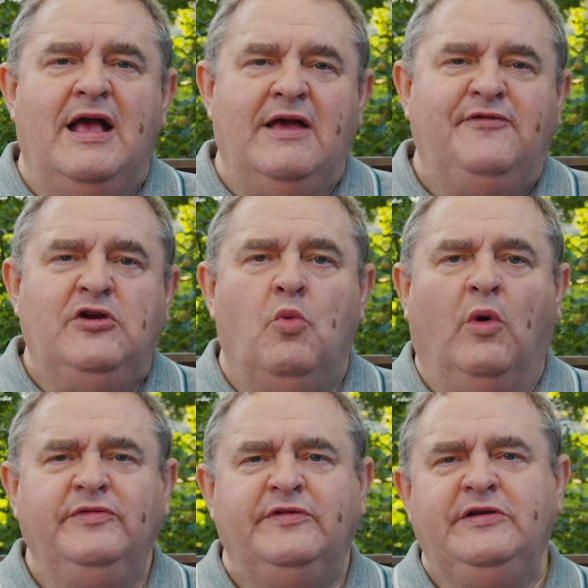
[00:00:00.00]
if you
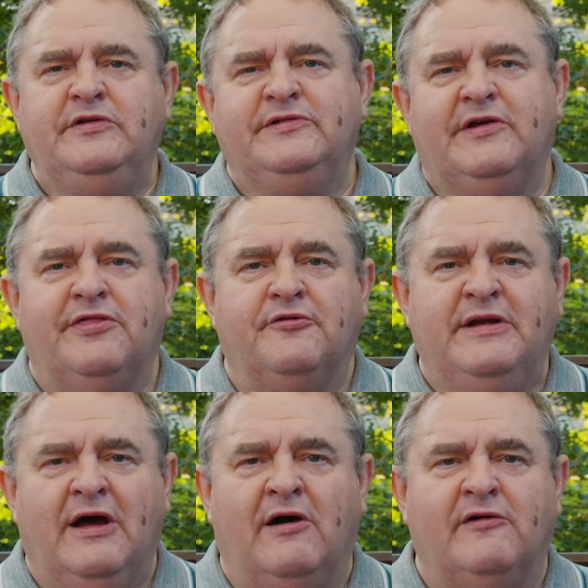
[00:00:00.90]
want to use a
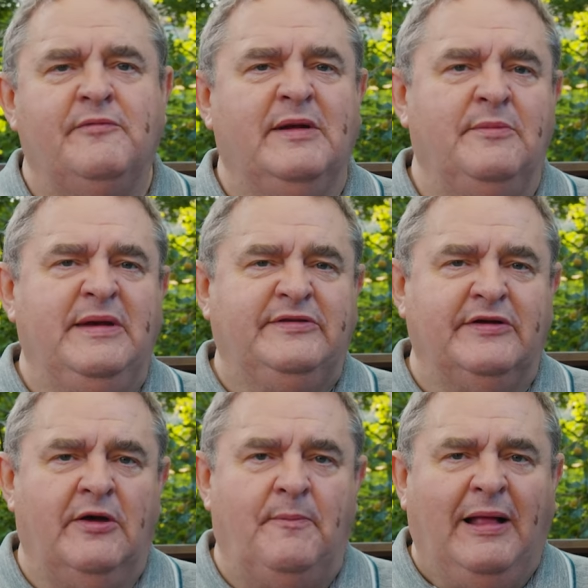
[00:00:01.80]

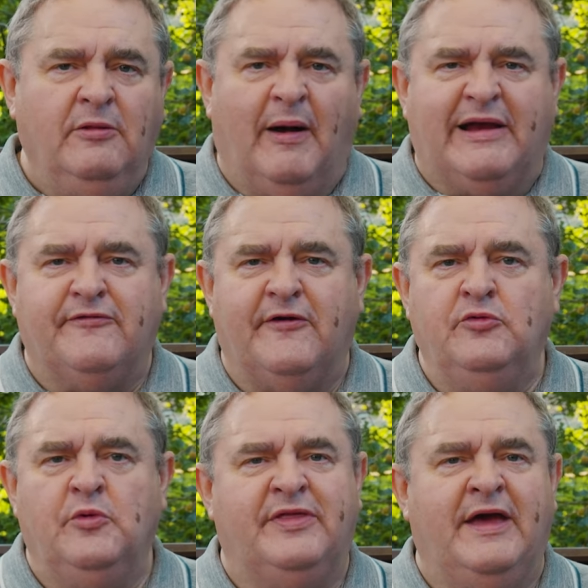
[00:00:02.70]
3.5mm lapel
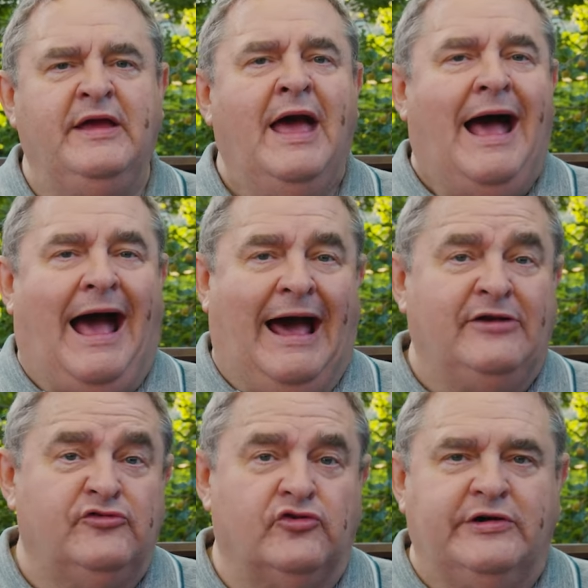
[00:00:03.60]
microphone with a
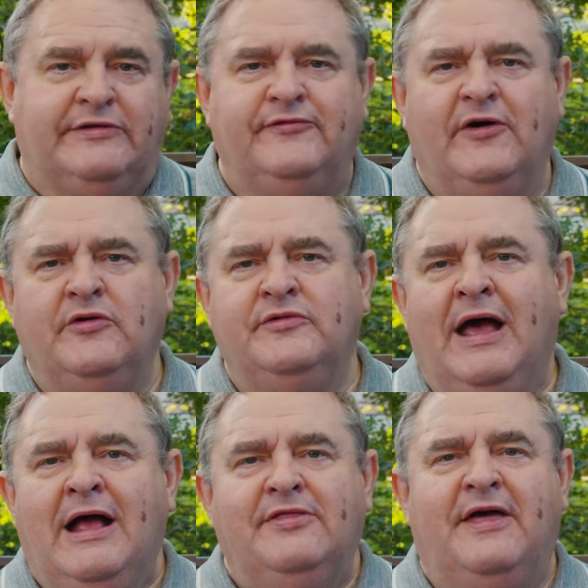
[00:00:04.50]
Android phone,
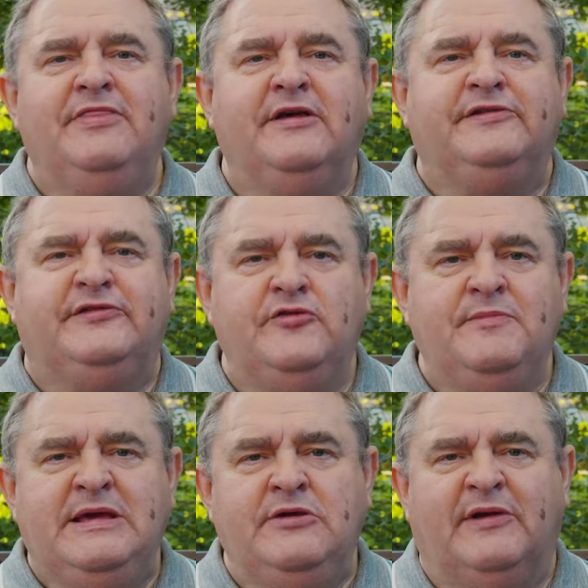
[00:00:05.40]
then the
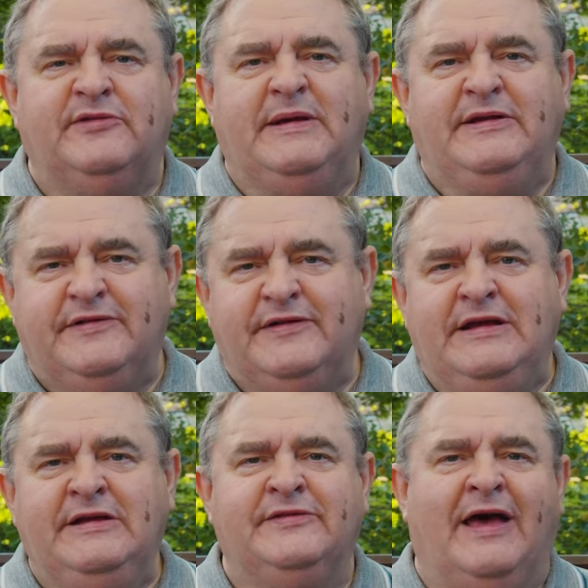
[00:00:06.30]
Xumee
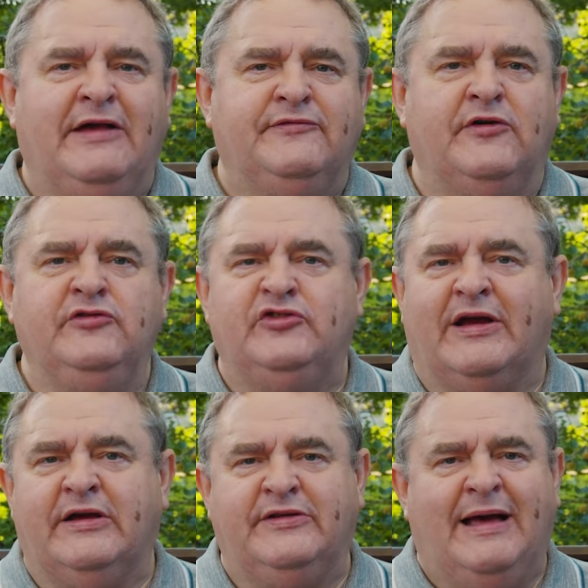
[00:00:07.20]
USB-C to headphone
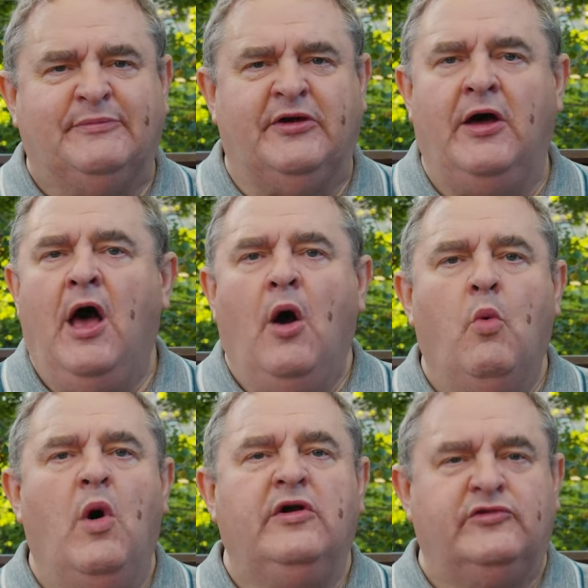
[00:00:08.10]
jack adapter
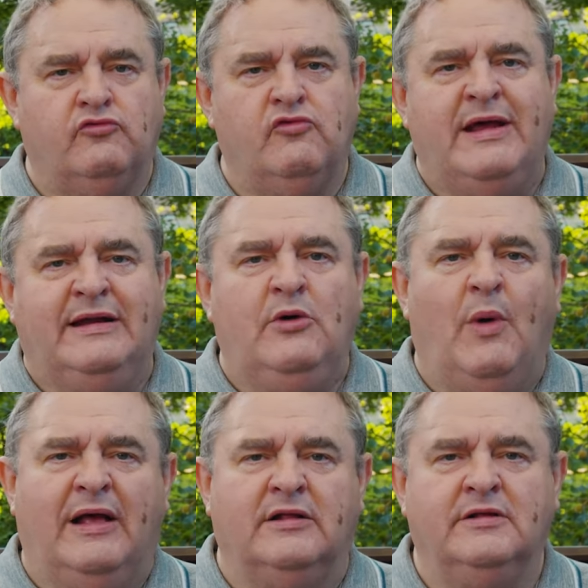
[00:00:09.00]
works really
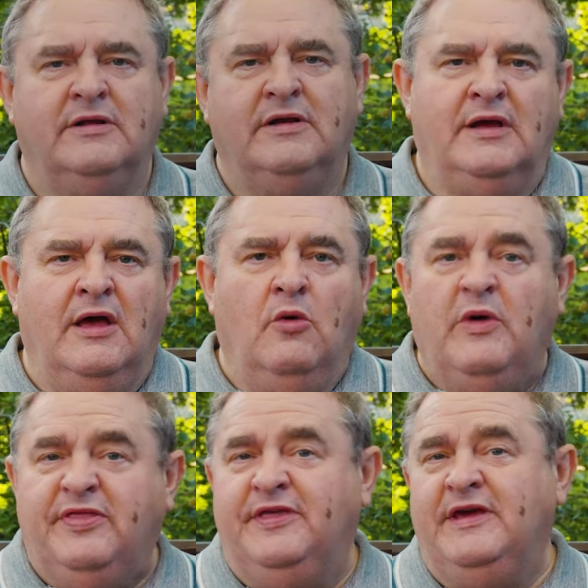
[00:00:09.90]
well.
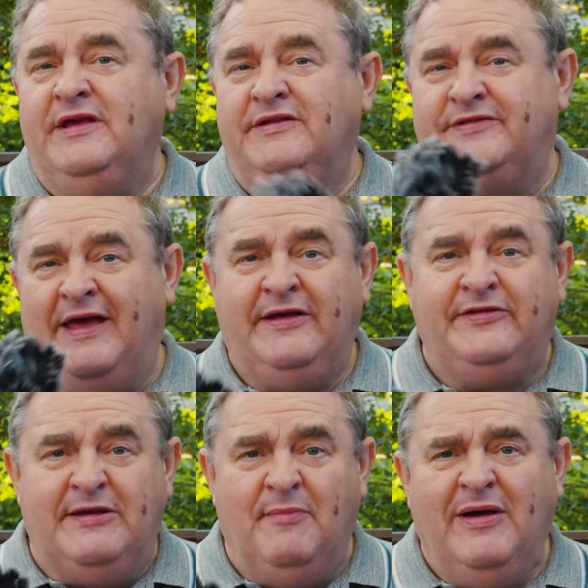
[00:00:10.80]
With the
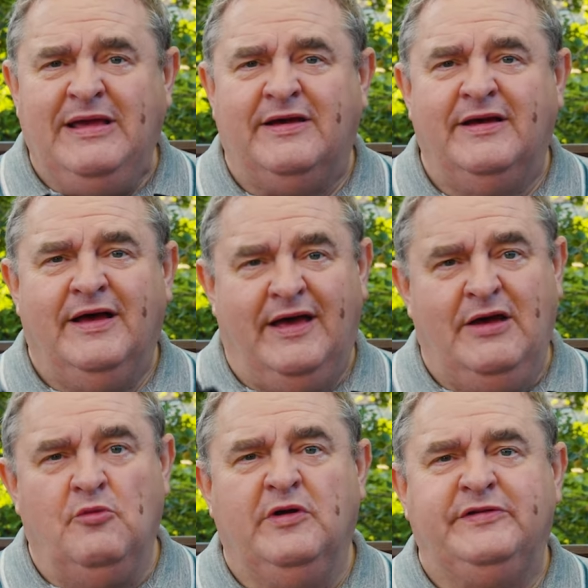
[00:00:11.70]
Deity mic,
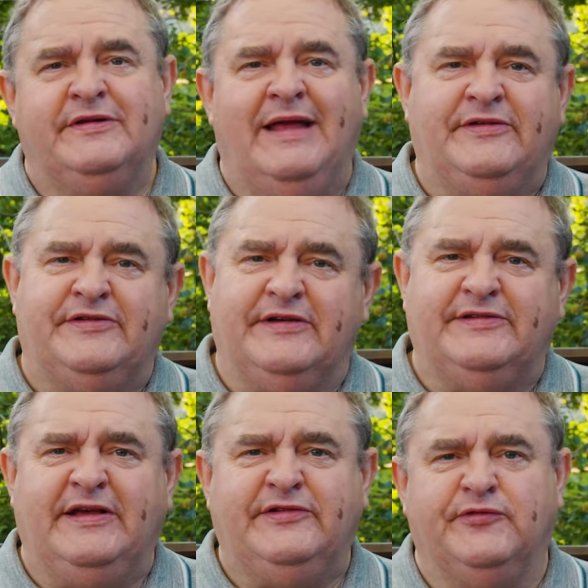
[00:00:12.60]
it was less
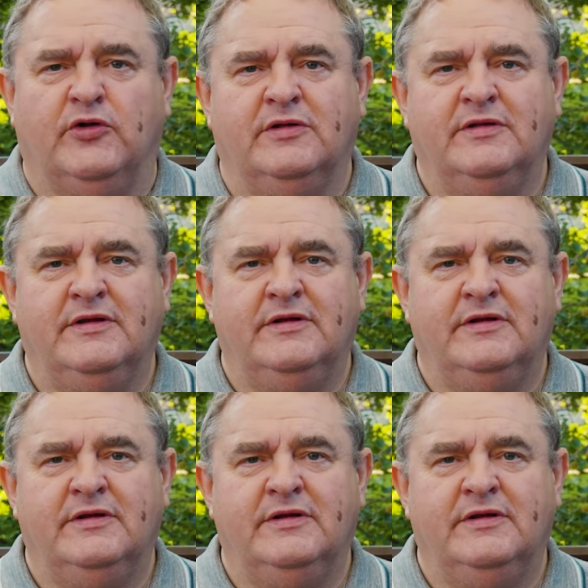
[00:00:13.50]
successful.